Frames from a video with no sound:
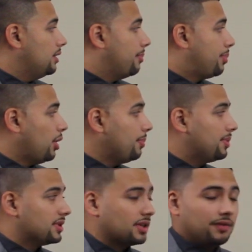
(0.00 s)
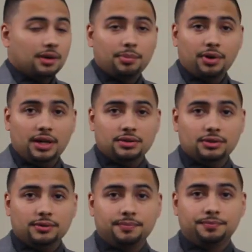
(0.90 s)
The purpose of an
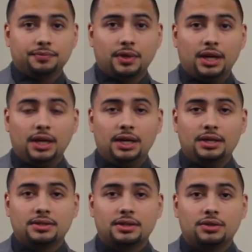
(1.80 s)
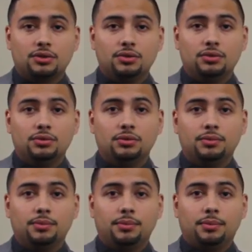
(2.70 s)
appraisal is to
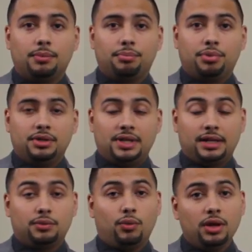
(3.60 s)
protect,